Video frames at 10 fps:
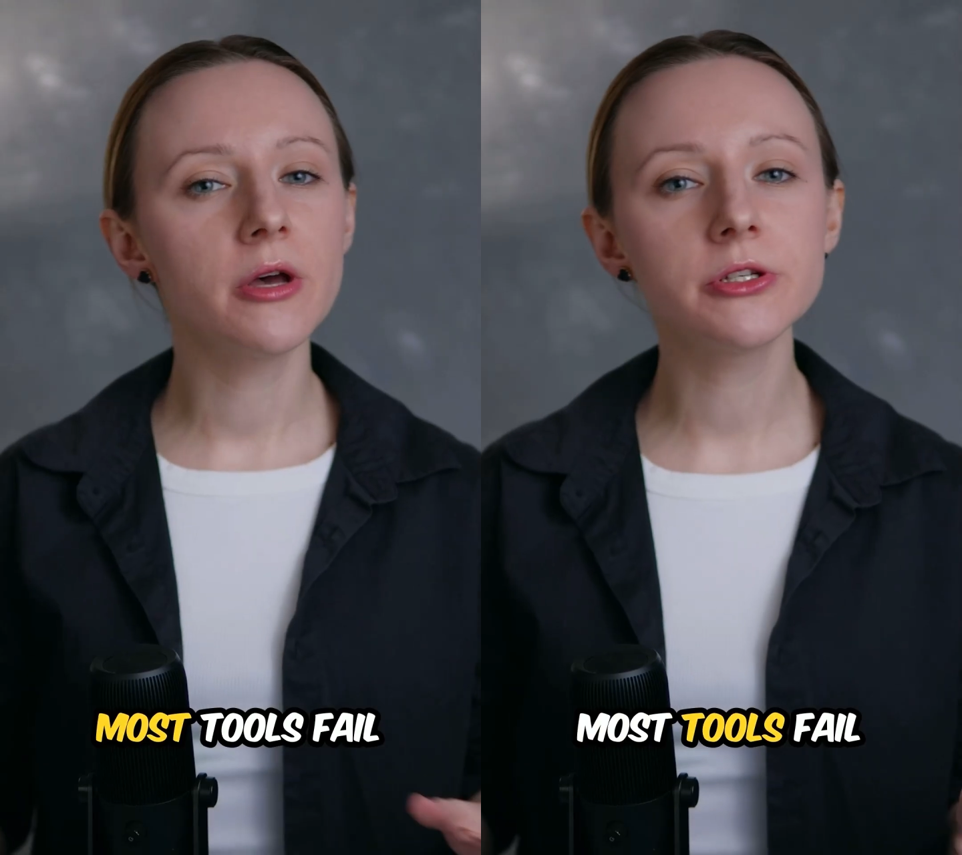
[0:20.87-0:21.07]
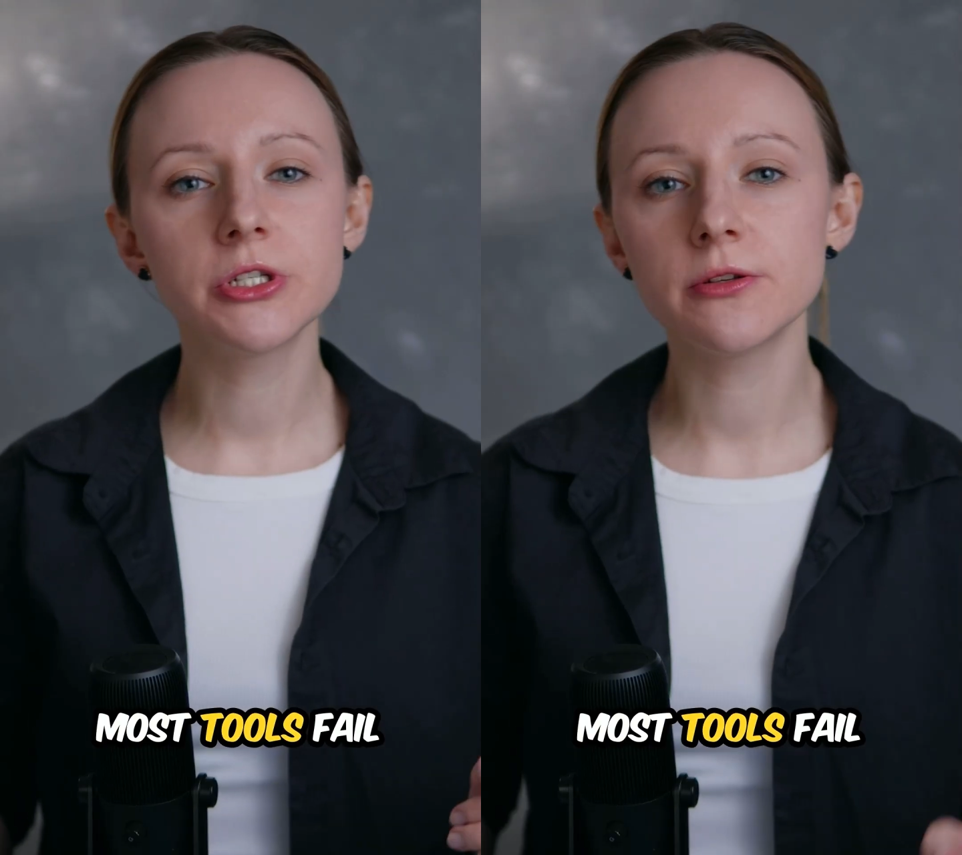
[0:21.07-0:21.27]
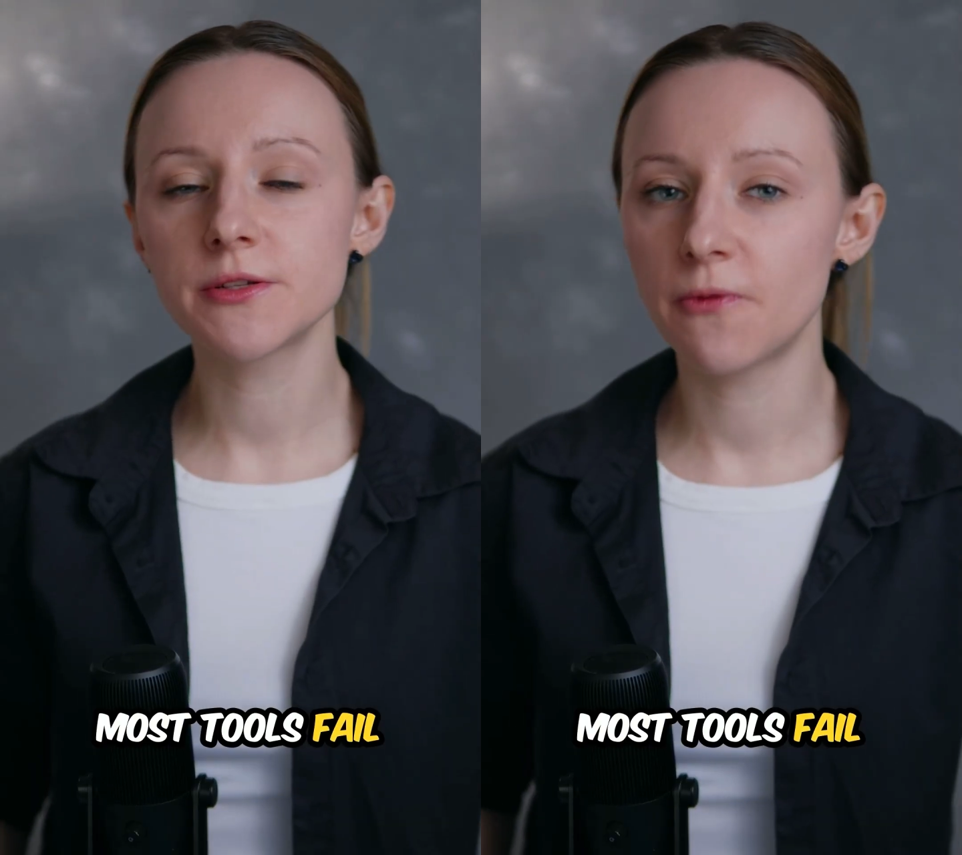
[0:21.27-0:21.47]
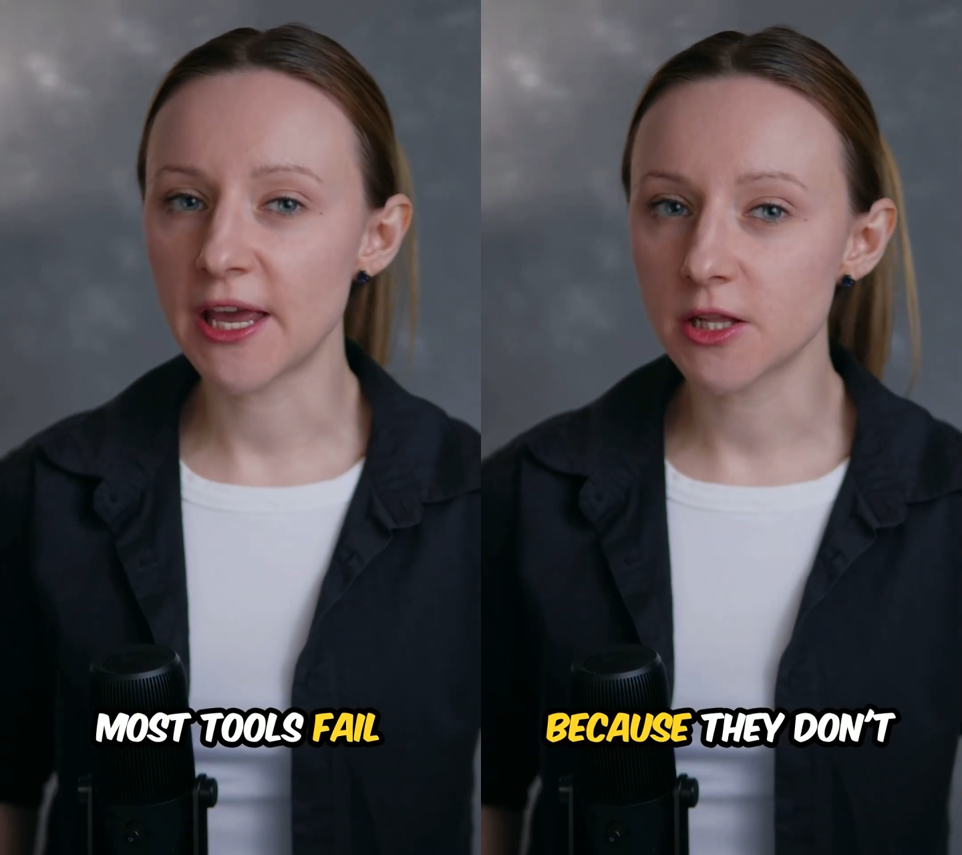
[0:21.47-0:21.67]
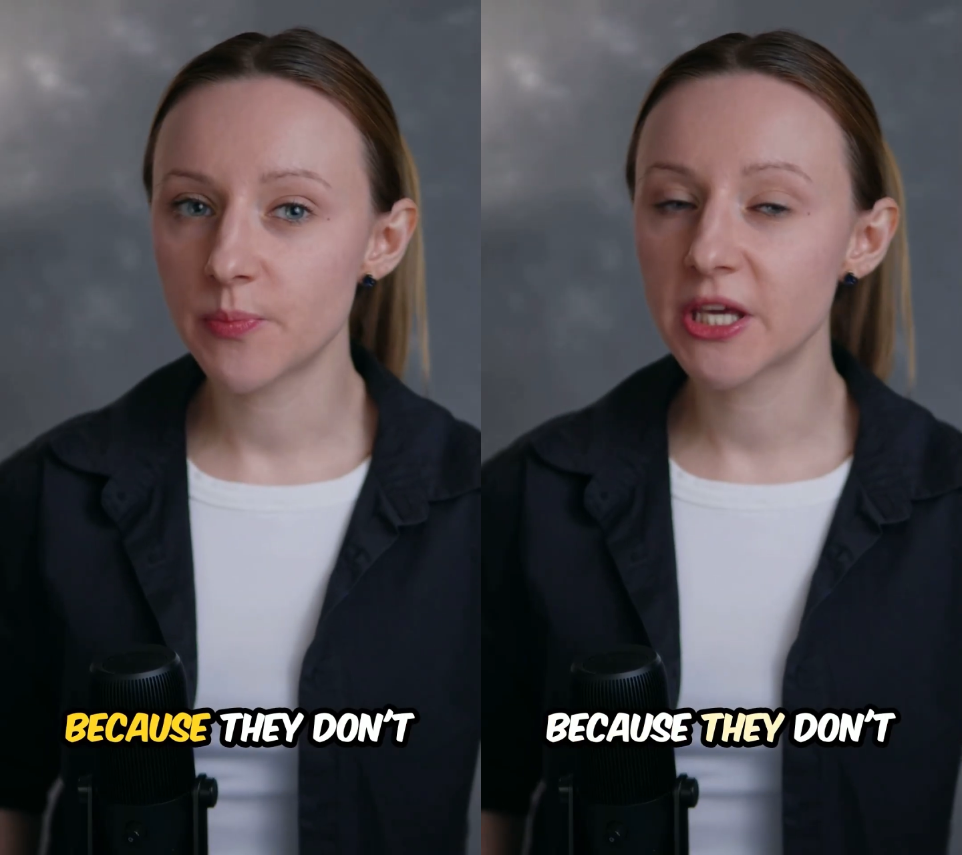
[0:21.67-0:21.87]
tools fail
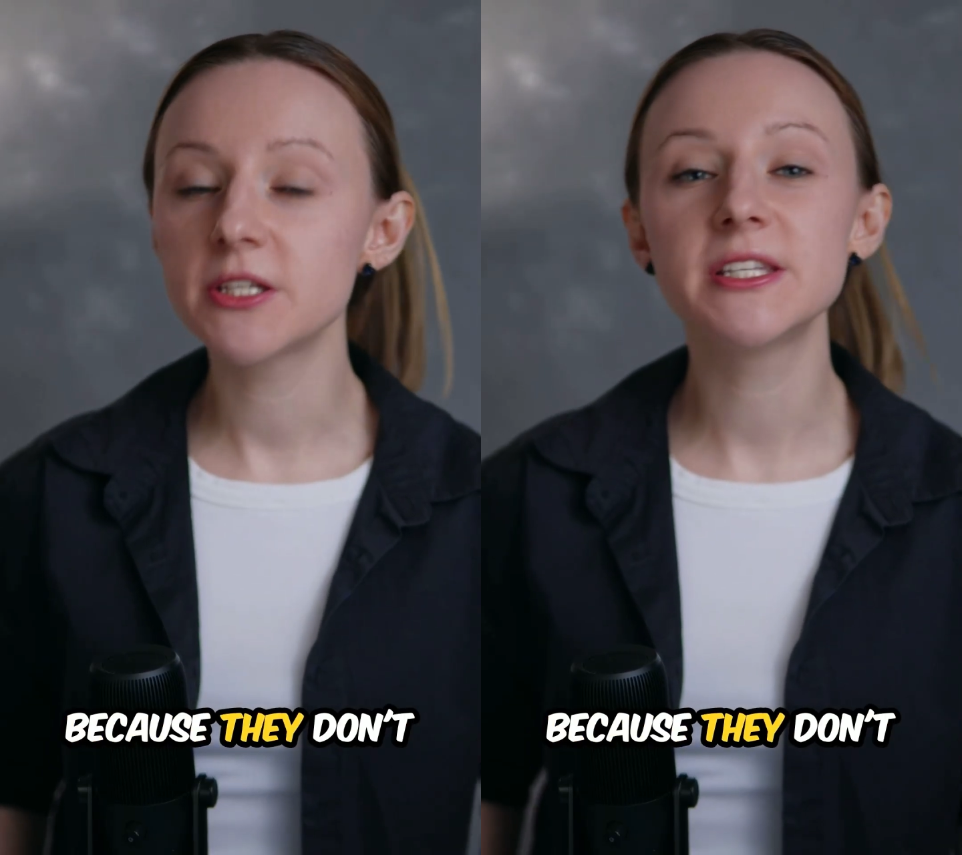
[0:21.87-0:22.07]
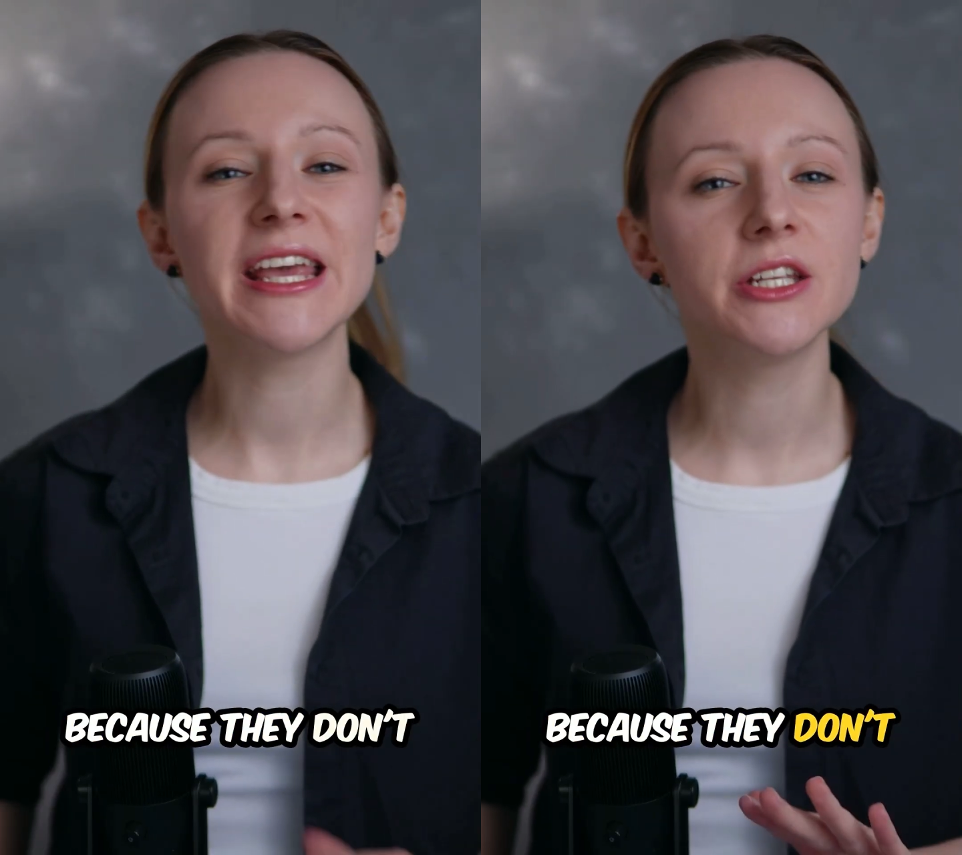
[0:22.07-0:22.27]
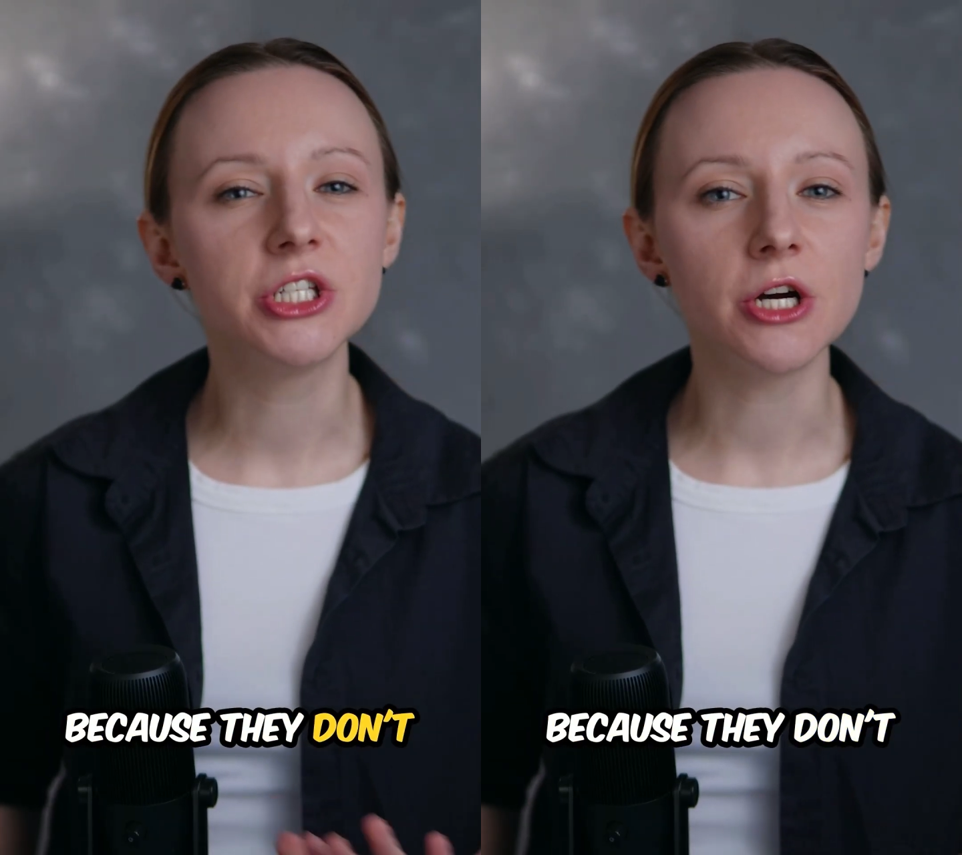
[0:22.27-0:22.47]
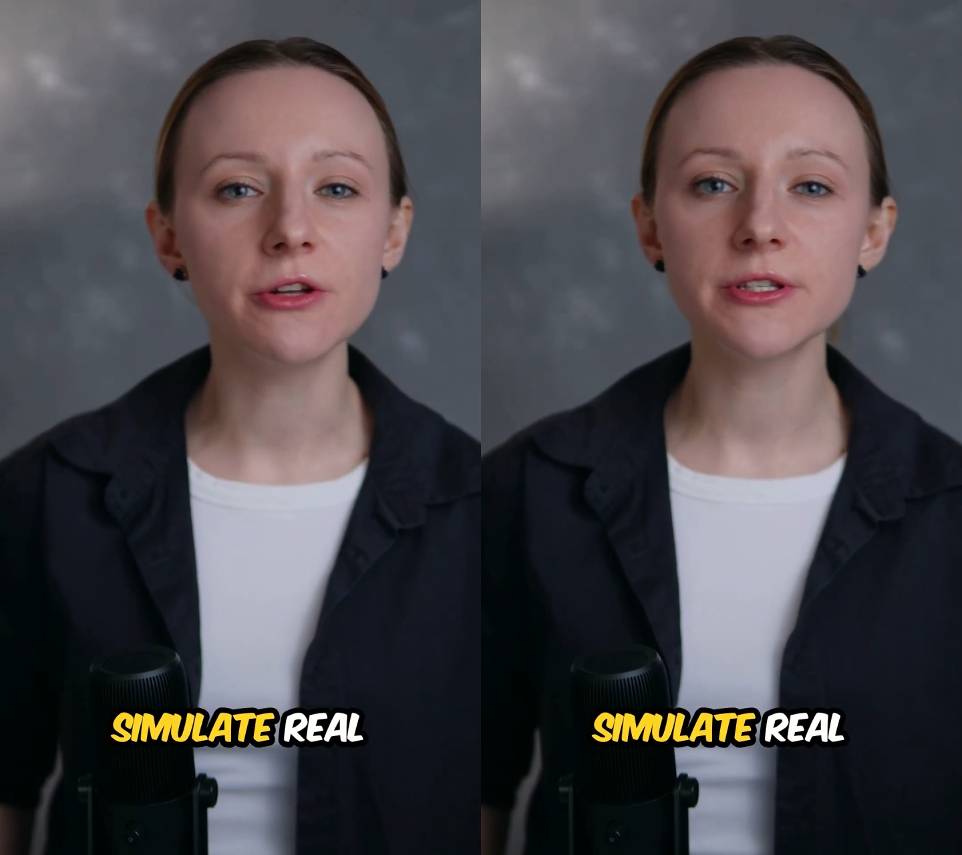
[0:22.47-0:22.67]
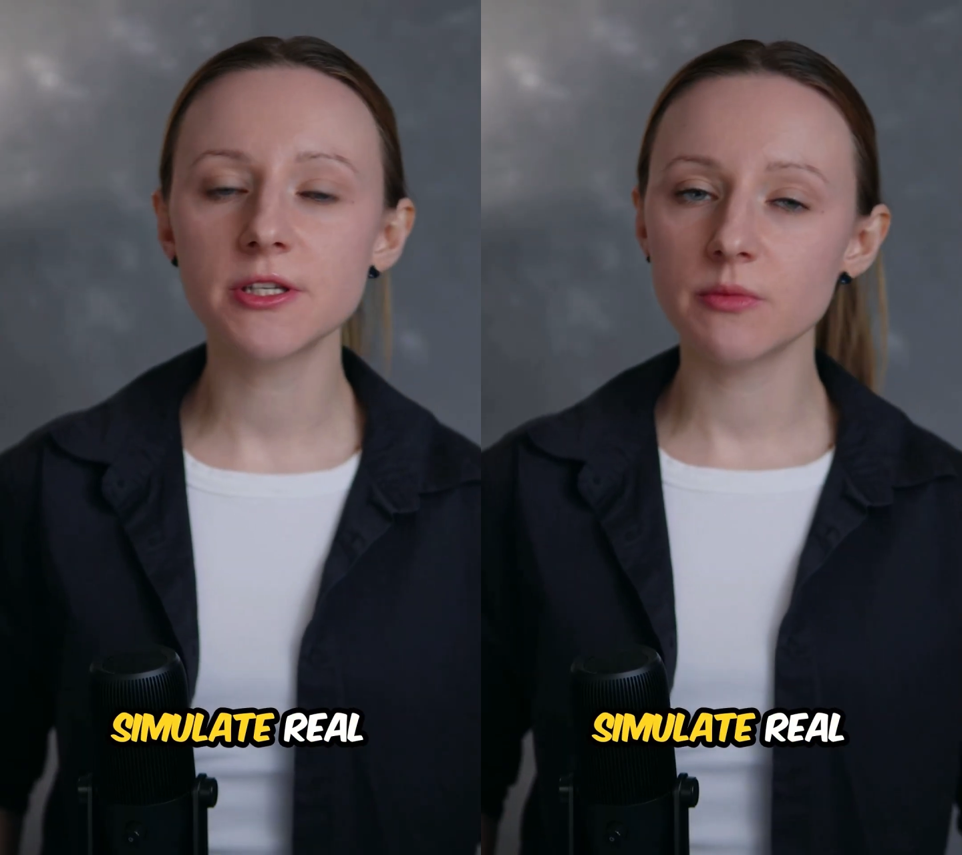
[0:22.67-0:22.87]
because they don't
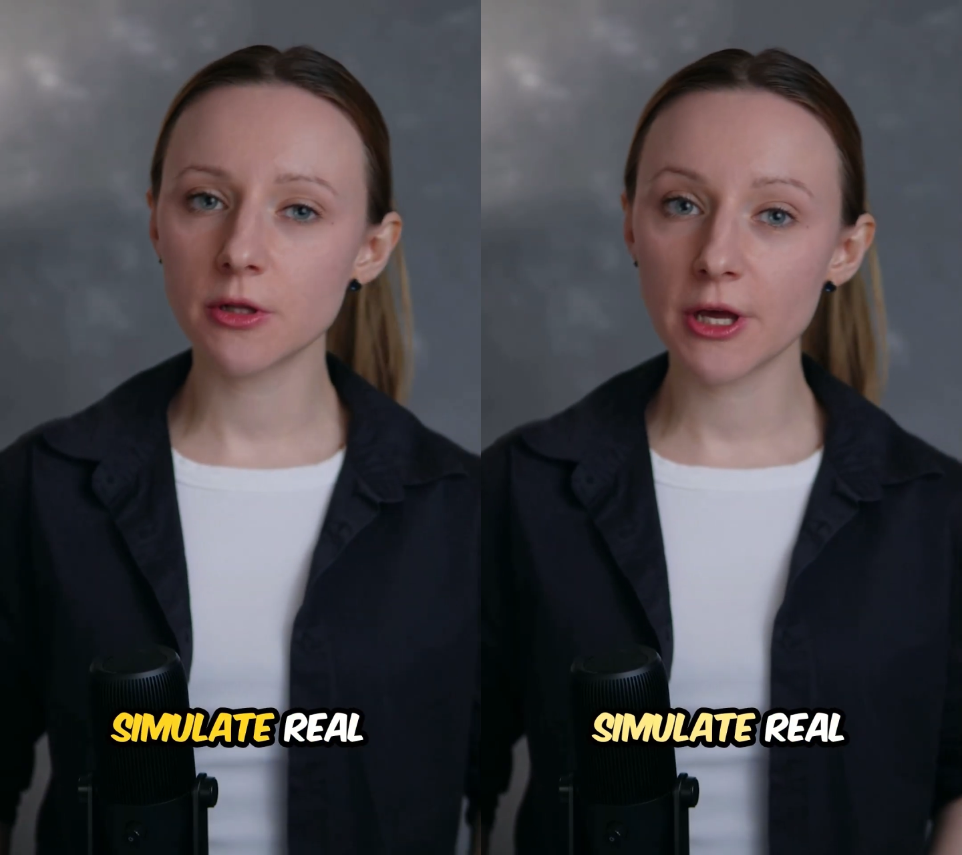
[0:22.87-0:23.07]
simulate